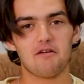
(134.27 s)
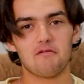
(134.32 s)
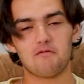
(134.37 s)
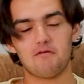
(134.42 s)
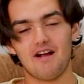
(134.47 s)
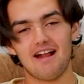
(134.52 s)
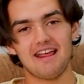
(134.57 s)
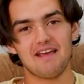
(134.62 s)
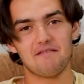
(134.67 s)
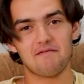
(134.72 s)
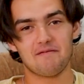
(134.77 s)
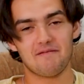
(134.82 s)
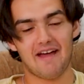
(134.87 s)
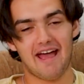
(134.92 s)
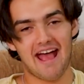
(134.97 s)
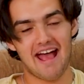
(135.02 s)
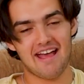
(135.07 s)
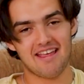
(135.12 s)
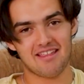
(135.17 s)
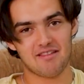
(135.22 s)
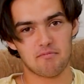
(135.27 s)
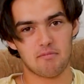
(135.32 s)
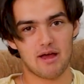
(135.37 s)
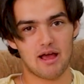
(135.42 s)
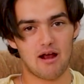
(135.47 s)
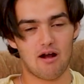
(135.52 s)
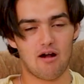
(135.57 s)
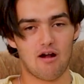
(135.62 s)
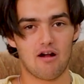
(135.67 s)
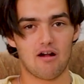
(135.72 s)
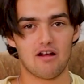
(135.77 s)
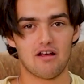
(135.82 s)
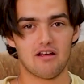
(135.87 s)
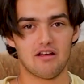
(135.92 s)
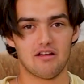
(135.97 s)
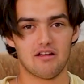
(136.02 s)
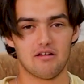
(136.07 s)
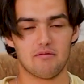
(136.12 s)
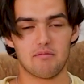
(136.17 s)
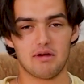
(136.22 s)
Freddy Fazbear
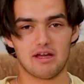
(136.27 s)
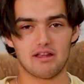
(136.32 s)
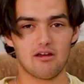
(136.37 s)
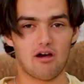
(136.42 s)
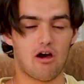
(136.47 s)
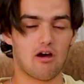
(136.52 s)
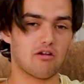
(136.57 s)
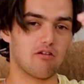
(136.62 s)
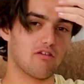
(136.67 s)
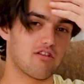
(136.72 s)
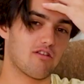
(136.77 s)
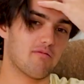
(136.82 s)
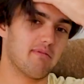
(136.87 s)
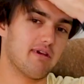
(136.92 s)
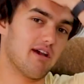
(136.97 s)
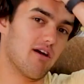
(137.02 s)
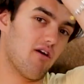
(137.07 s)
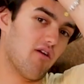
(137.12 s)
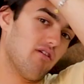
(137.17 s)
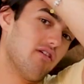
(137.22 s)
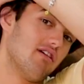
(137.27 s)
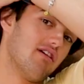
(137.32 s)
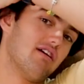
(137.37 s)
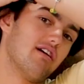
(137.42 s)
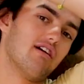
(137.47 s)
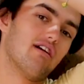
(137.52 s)
McDonald's meal.